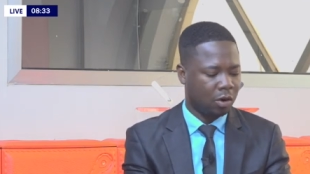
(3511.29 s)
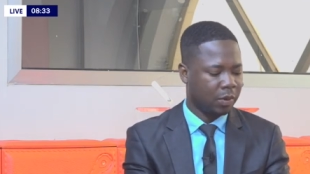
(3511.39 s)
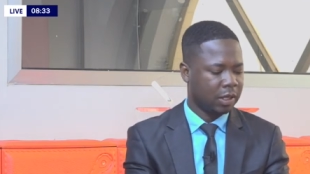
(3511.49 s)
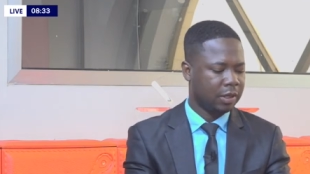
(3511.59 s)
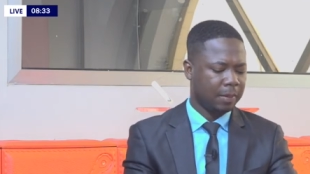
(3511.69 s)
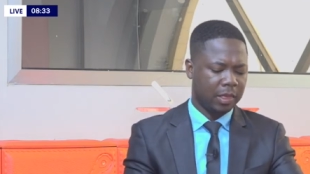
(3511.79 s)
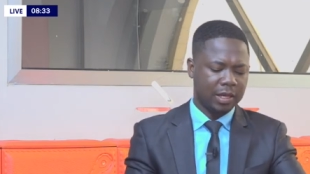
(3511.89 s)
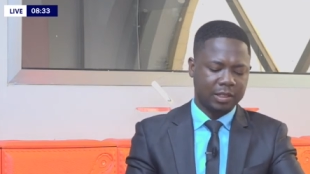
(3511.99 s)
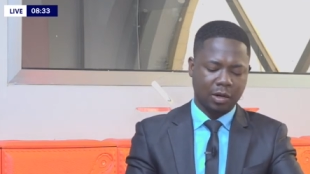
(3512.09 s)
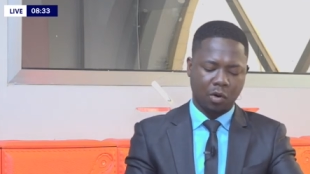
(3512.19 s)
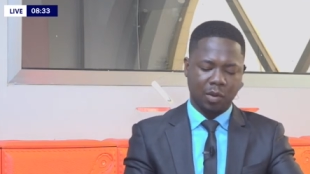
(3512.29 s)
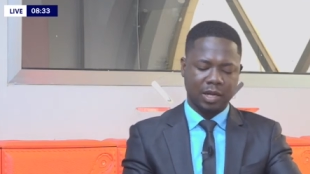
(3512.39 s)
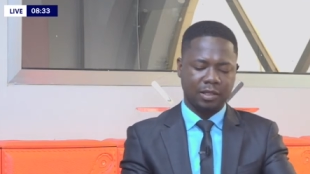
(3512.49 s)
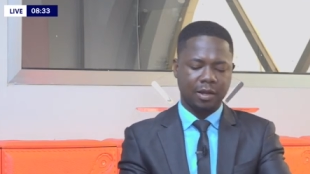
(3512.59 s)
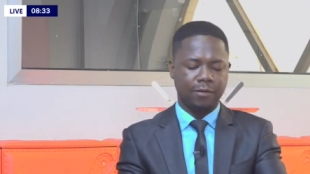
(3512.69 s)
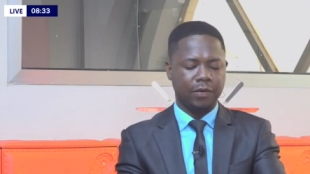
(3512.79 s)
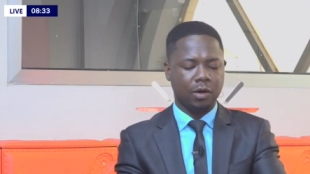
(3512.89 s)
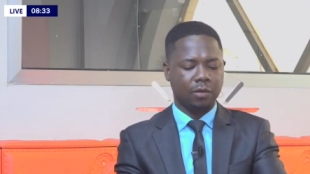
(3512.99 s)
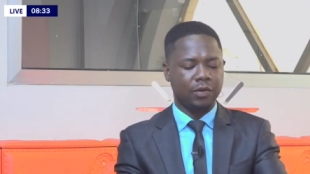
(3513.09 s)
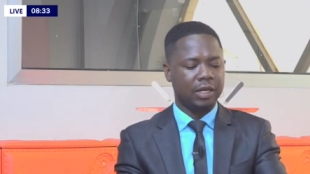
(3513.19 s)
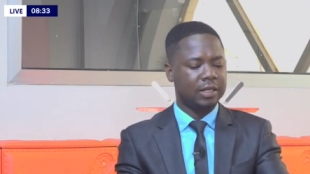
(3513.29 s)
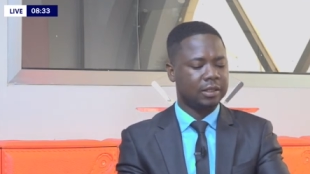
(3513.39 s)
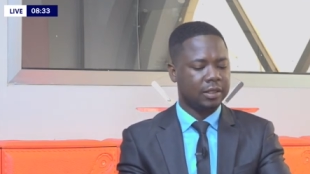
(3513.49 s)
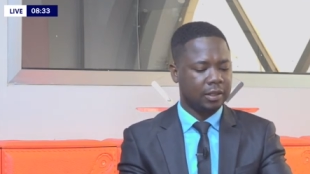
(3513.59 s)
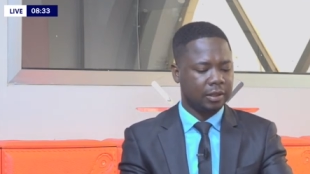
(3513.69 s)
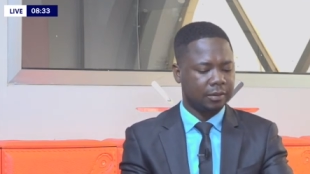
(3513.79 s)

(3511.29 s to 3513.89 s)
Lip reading: Obani, yes, you come and say in free COVID-19.